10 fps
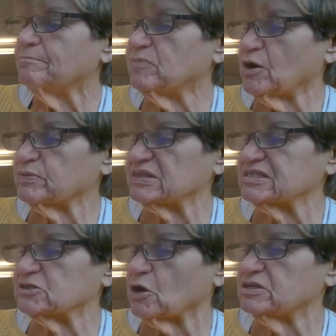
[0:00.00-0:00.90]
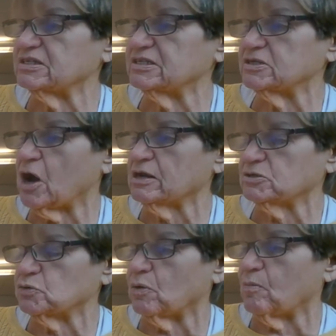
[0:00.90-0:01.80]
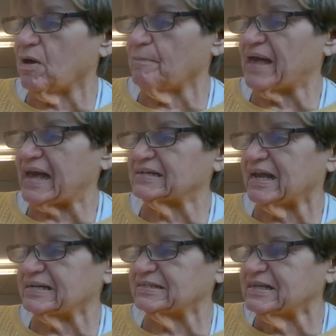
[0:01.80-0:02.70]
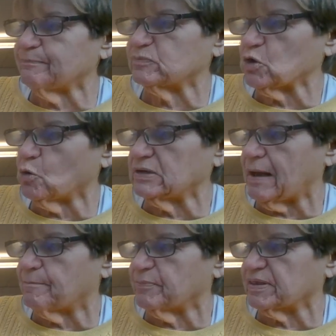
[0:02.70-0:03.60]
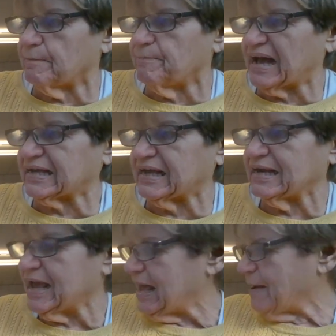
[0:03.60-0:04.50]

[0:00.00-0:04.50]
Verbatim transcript: Martha started to talk to him while Madeline tiptoed up with a bucket,